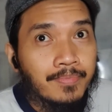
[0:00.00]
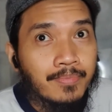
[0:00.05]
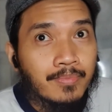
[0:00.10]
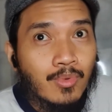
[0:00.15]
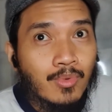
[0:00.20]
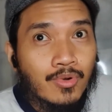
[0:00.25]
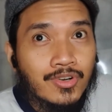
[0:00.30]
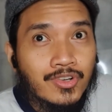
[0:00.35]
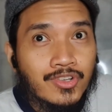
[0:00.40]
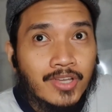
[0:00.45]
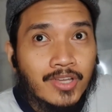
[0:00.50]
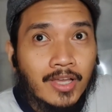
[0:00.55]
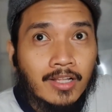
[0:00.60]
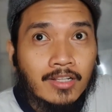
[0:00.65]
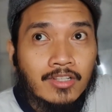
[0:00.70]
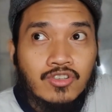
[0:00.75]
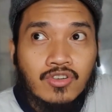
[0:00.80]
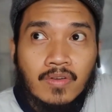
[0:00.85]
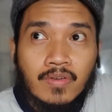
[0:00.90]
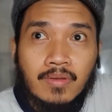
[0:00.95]
Motorcycle
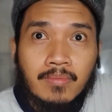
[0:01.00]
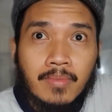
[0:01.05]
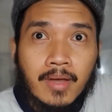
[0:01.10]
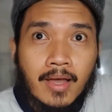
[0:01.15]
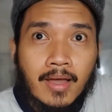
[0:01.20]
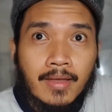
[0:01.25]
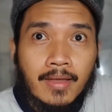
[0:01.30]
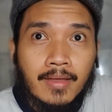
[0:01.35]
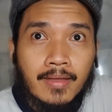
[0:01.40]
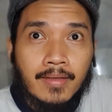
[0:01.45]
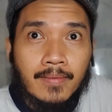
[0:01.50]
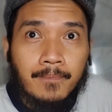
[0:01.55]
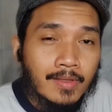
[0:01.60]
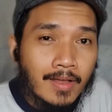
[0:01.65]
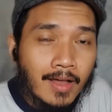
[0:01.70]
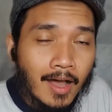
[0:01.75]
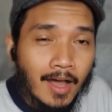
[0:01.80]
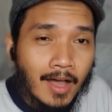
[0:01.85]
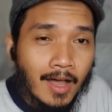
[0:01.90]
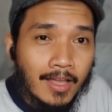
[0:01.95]
driving by.
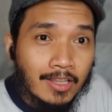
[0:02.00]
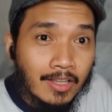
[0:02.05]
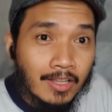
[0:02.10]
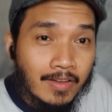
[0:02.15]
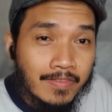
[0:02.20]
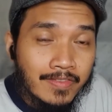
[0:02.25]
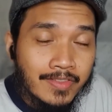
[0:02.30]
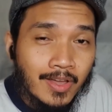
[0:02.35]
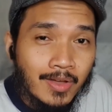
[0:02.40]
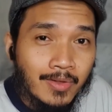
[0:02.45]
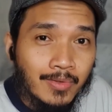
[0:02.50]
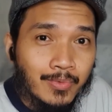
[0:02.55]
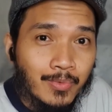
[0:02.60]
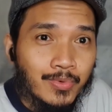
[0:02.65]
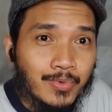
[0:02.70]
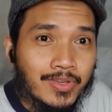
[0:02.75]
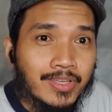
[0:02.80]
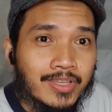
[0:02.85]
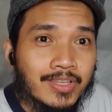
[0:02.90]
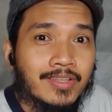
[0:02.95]
I love that
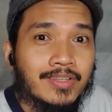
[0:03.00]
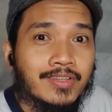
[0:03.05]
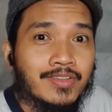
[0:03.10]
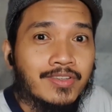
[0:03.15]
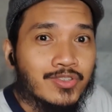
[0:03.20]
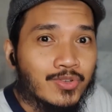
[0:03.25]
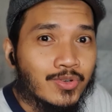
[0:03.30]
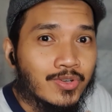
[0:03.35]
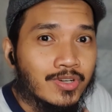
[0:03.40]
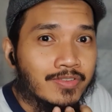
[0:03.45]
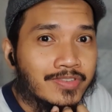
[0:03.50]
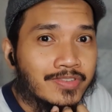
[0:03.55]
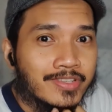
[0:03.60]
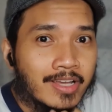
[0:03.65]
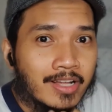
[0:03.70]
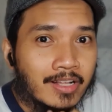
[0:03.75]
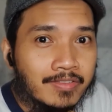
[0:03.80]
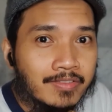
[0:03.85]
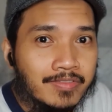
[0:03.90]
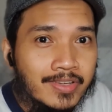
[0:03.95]
we sort of
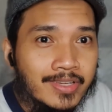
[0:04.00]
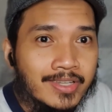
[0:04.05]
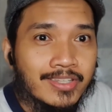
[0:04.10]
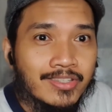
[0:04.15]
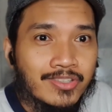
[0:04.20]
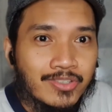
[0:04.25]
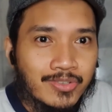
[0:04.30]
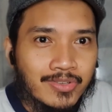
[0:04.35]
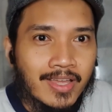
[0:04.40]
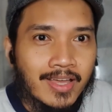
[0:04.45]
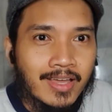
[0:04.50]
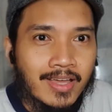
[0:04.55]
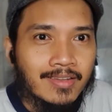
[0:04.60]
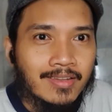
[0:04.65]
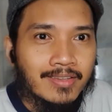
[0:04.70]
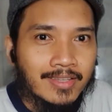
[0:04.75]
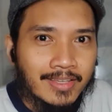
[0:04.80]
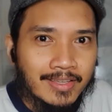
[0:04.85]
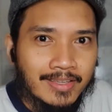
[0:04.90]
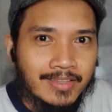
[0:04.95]
delve into that
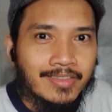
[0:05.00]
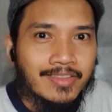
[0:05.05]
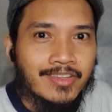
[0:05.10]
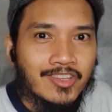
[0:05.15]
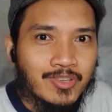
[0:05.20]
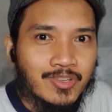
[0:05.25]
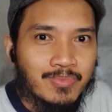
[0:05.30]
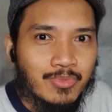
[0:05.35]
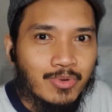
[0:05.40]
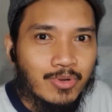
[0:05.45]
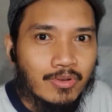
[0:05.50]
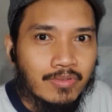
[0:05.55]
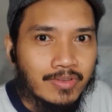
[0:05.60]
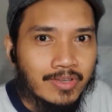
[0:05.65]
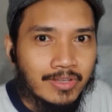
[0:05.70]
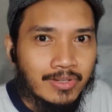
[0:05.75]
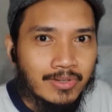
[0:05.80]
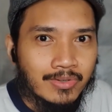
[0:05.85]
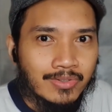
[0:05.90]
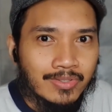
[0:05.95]
in this movie,
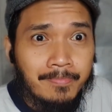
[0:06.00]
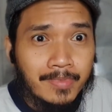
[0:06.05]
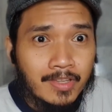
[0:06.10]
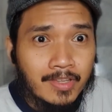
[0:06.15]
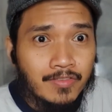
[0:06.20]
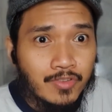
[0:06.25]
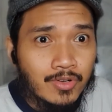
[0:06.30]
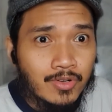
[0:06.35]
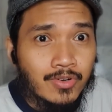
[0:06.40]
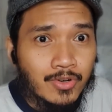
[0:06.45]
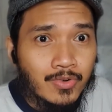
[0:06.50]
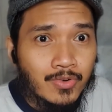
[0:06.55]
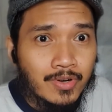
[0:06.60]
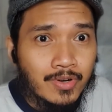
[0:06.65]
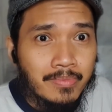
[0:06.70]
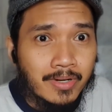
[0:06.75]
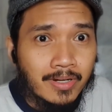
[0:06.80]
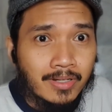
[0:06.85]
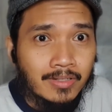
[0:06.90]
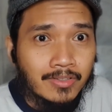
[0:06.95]
you know? That if you're a
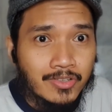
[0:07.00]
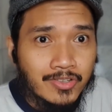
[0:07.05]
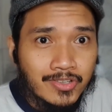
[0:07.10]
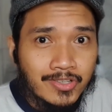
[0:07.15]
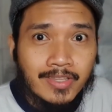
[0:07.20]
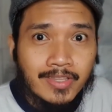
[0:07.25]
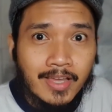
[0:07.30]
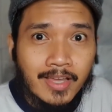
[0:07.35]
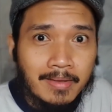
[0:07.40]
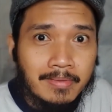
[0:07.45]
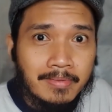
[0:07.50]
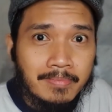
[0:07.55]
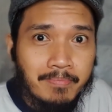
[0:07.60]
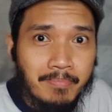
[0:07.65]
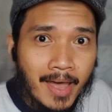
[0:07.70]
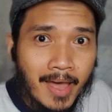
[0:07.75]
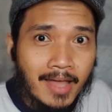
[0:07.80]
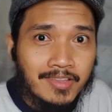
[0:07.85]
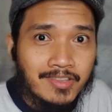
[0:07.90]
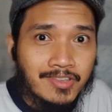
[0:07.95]
criminal, you see that
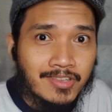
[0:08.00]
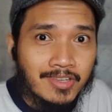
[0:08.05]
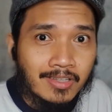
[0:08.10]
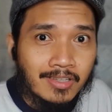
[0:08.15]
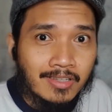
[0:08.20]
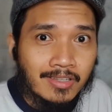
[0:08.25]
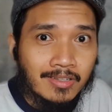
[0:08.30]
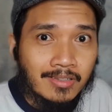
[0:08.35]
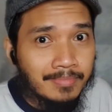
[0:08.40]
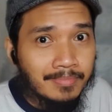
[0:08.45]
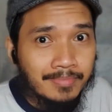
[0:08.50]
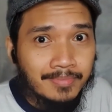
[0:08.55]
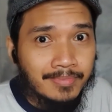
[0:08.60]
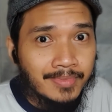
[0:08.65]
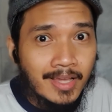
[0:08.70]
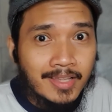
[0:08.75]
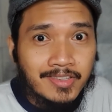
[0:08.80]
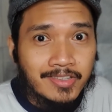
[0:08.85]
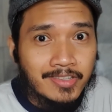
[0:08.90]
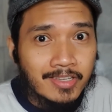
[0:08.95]
bat signal,
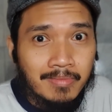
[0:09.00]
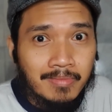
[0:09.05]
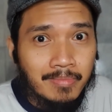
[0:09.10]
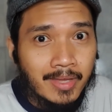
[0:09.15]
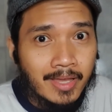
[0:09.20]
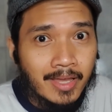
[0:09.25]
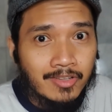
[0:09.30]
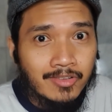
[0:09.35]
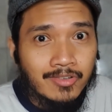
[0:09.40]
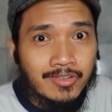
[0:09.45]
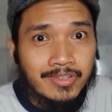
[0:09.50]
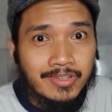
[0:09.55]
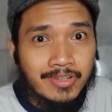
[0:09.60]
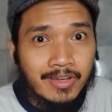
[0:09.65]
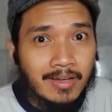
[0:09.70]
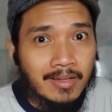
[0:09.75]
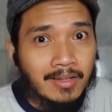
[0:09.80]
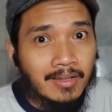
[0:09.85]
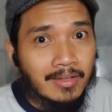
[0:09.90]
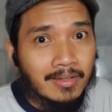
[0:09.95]
that's it, man, you're
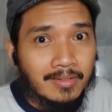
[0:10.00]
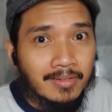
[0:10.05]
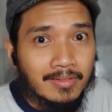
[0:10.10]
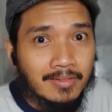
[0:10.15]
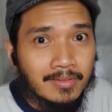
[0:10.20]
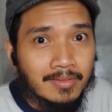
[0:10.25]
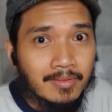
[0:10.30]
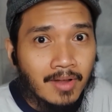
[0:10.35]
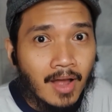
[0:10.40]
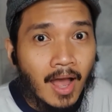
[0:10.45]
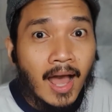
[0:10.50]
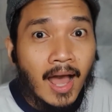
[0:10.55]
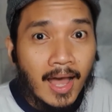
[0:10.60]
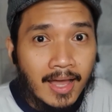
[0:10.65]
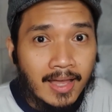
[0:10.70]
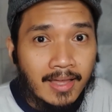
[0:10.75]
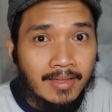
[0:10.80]
done. Hide.